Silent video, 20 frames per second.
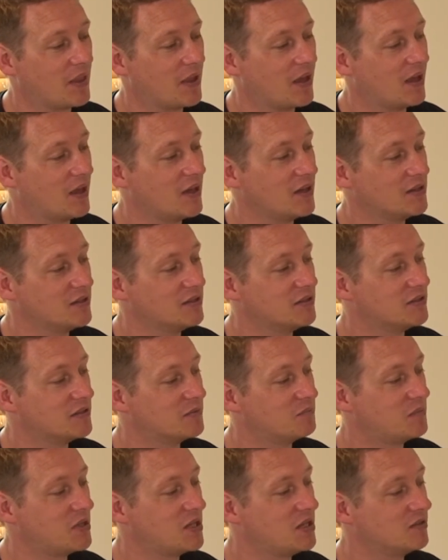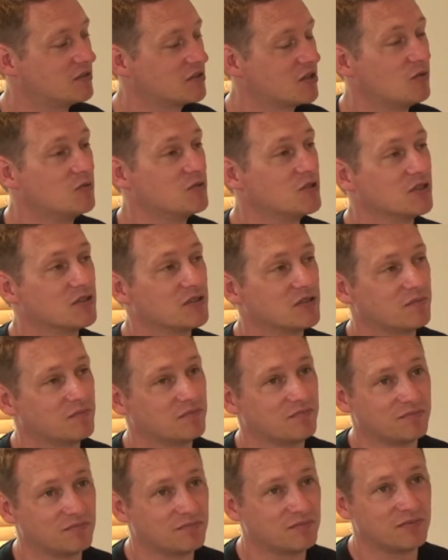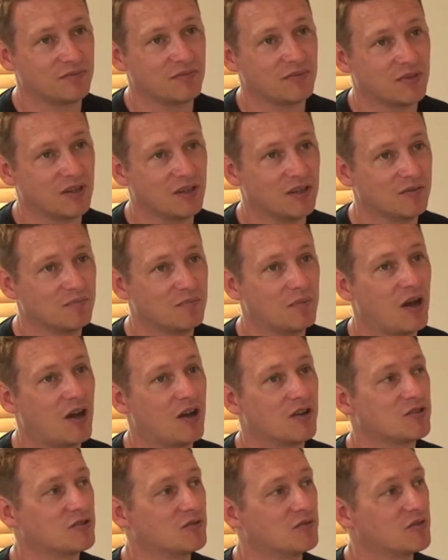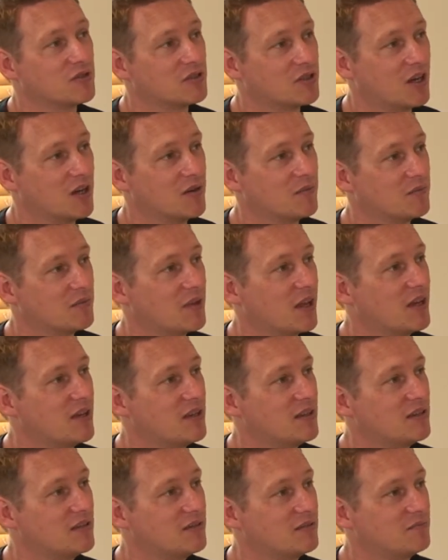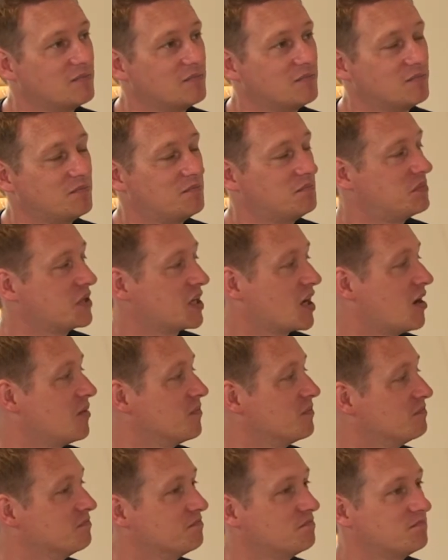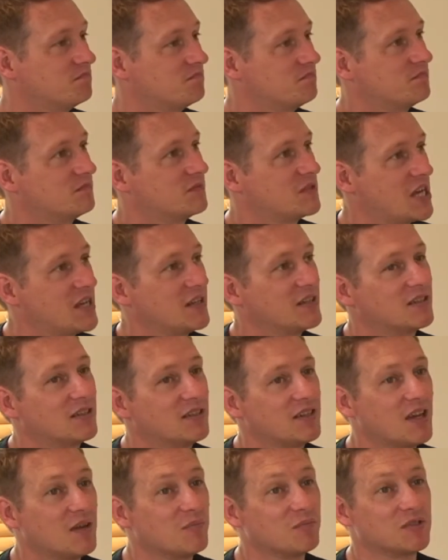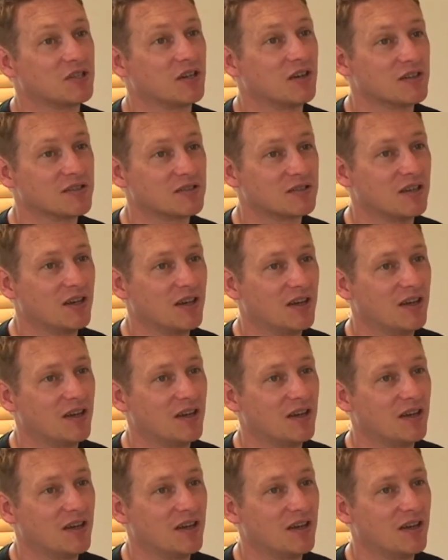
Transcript: And soldiers that march all the time, they become technically hypnotised.